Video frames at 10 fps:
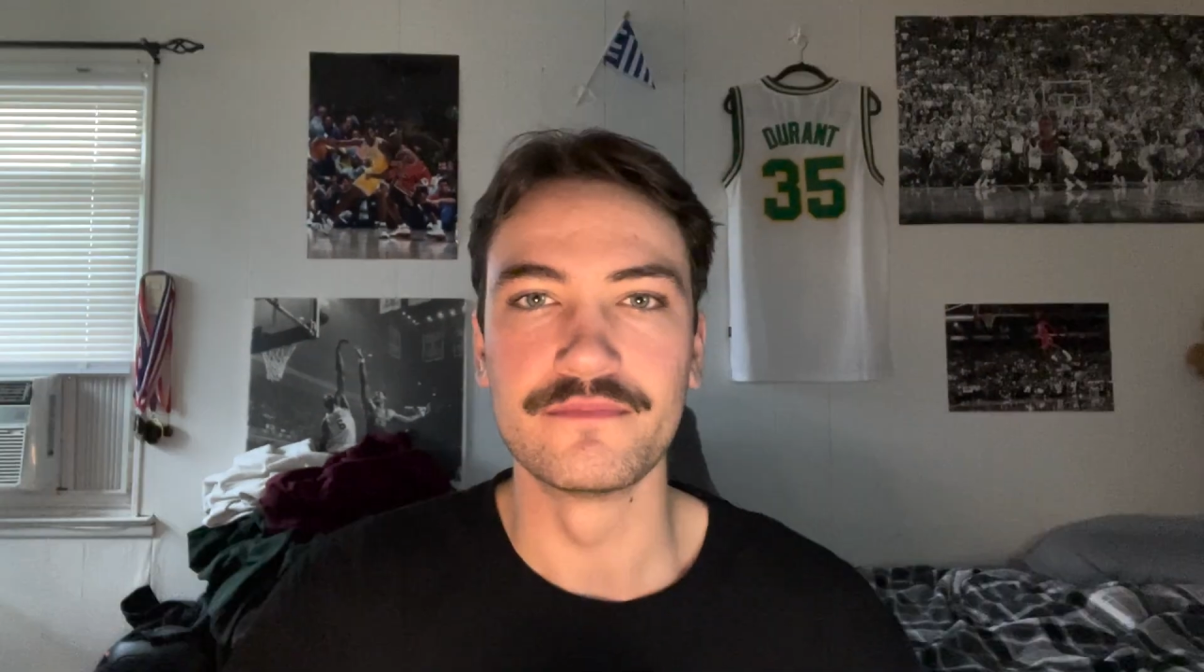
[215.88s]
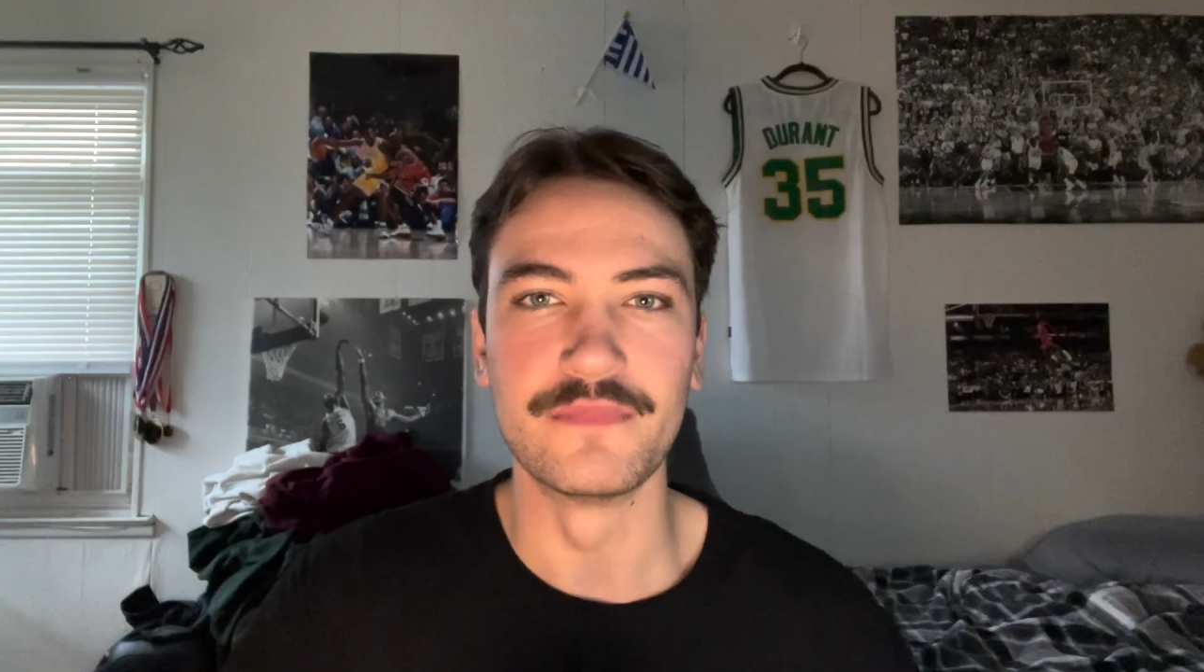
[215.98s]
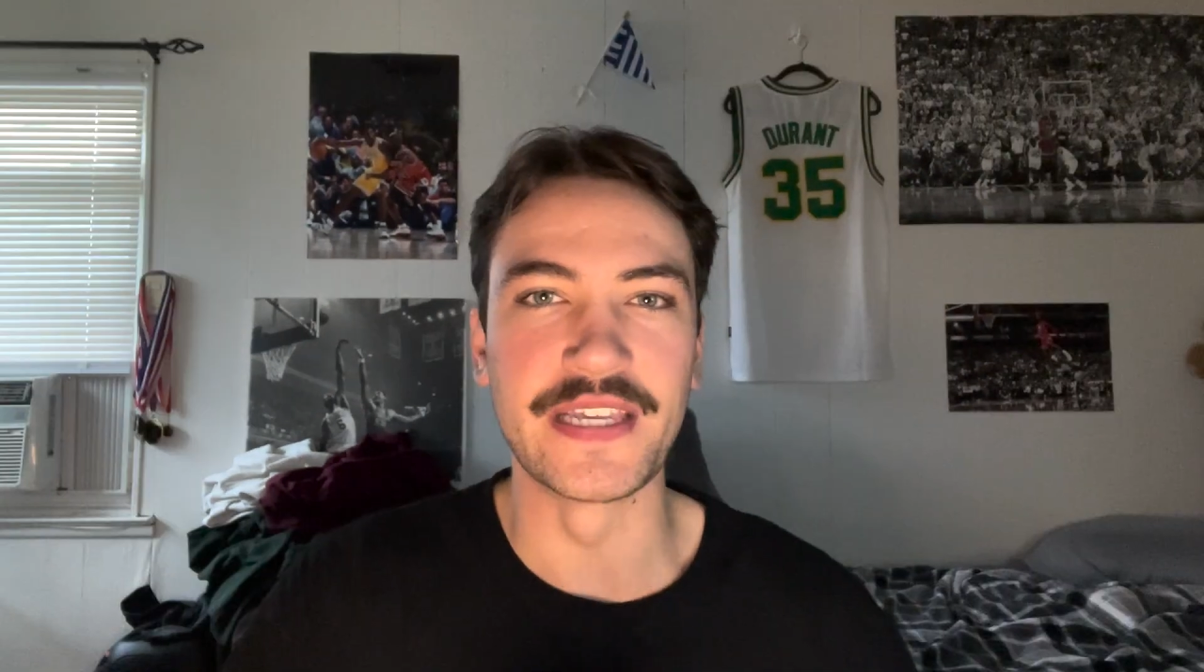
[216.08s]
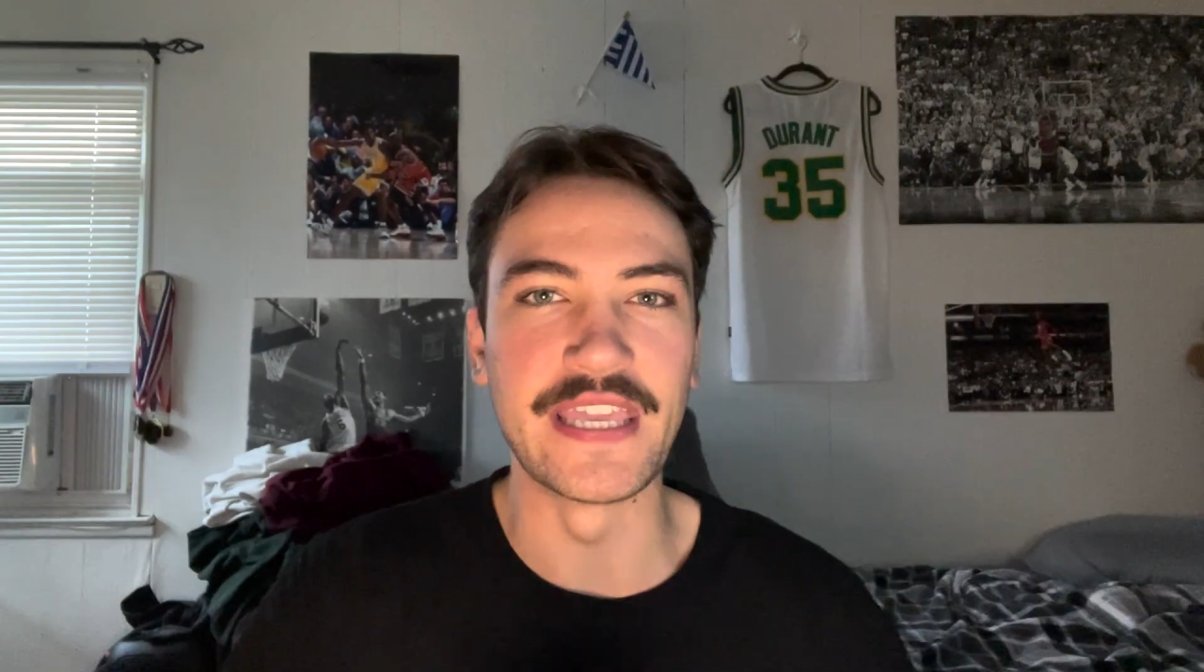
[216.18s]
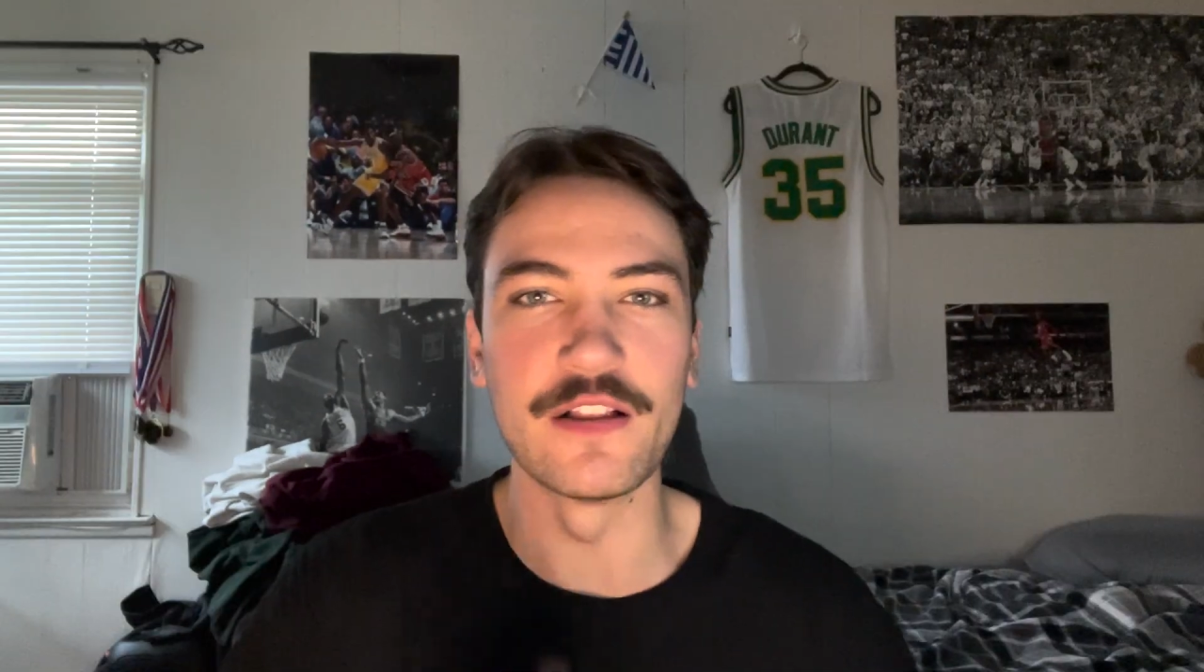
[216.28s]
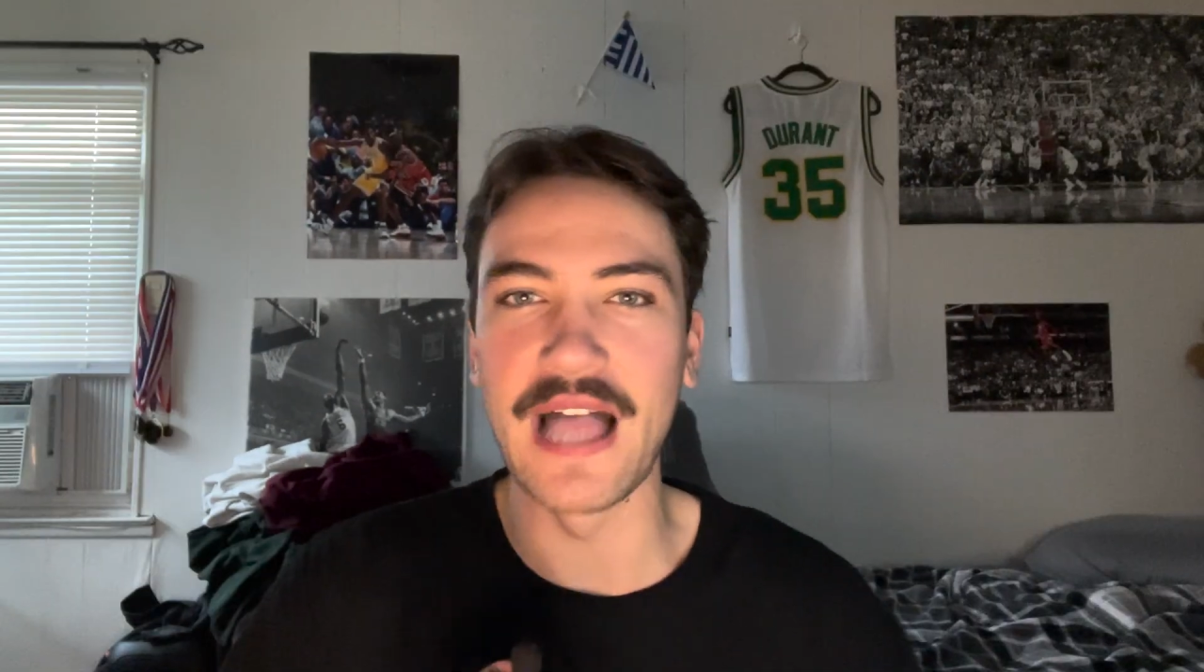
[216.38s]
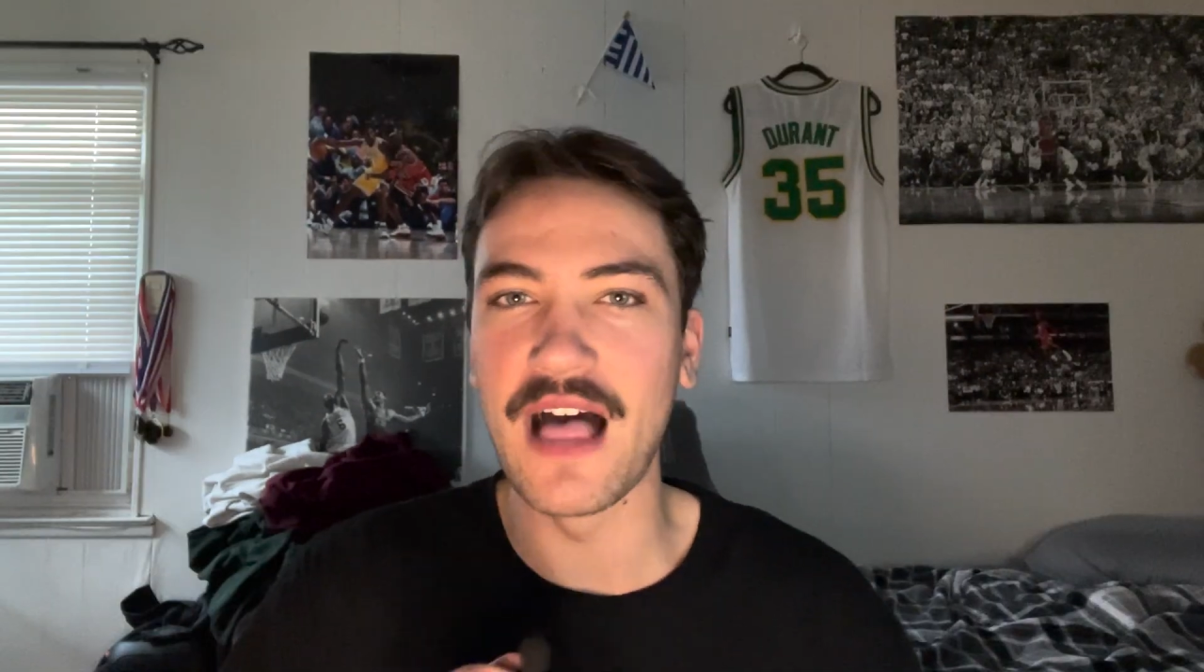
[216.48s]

Nickeil